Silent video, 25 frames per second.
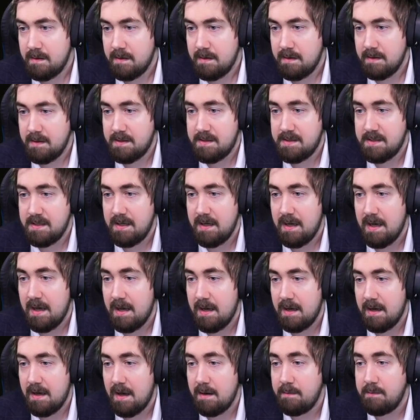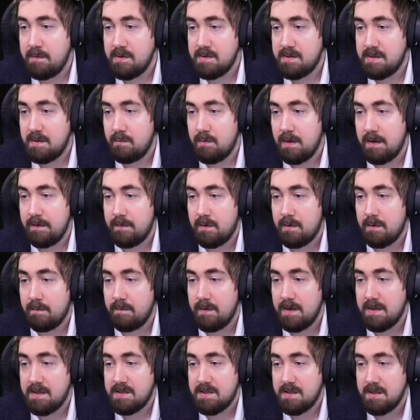Let's see. I'm using Wave of
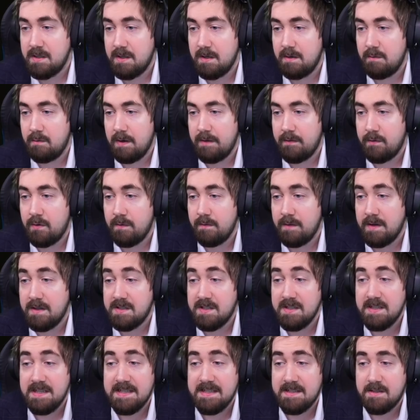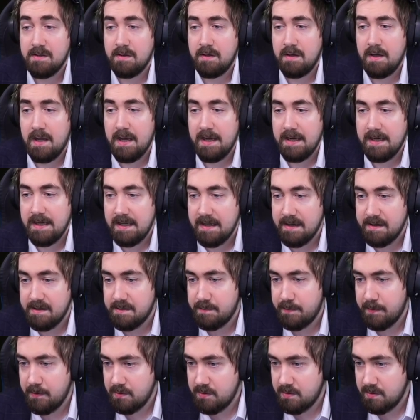Conviction. Wave of Conviction isn't lightning
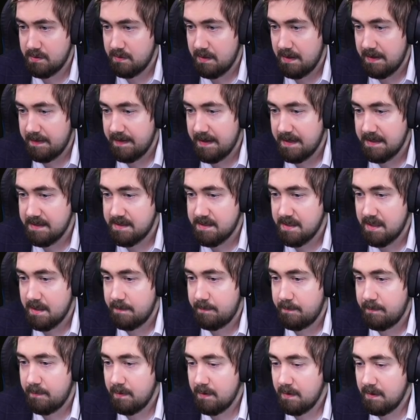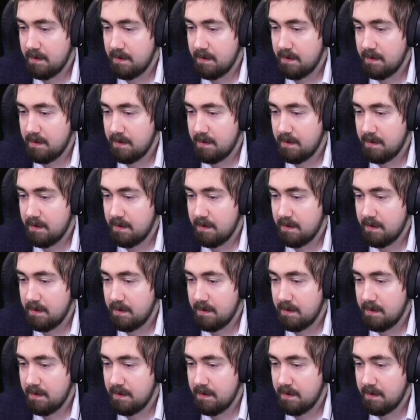exposure, and that is up.